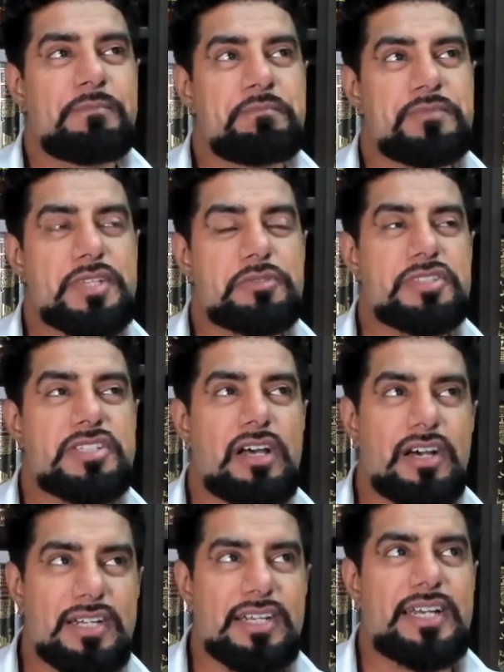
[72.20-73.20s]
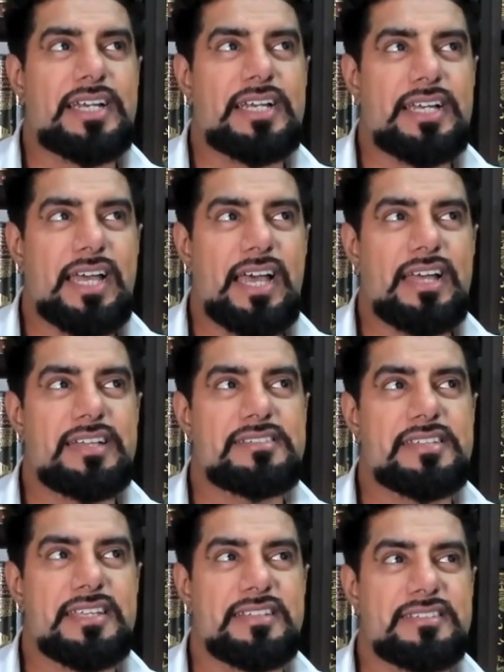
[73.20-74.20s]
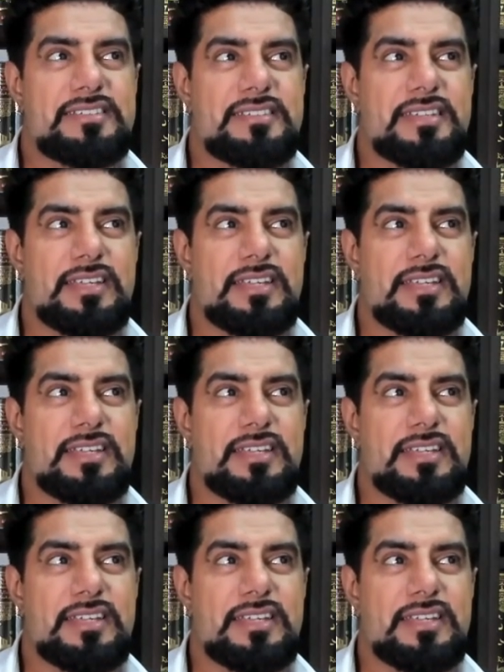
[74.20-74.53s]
so Sarah has his